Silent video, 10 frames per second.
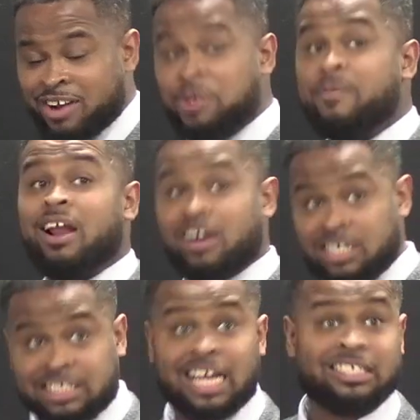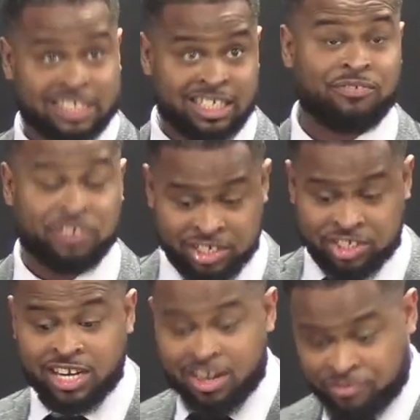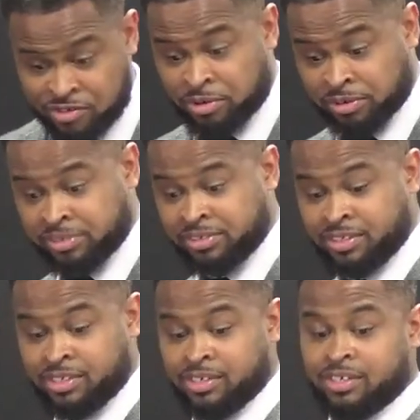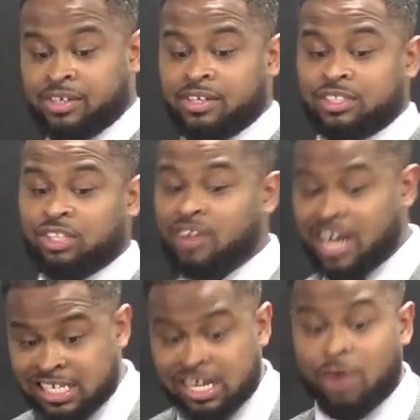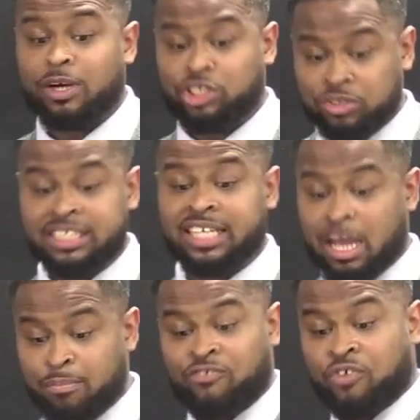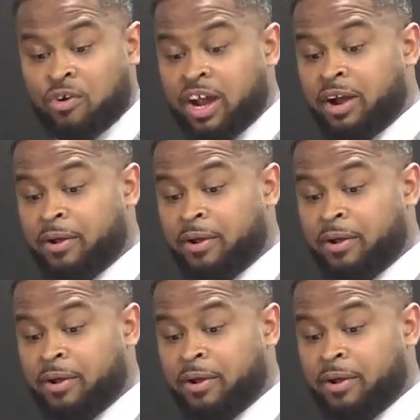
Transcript: You better understand the significance of that throne to realize how much you need to get before it,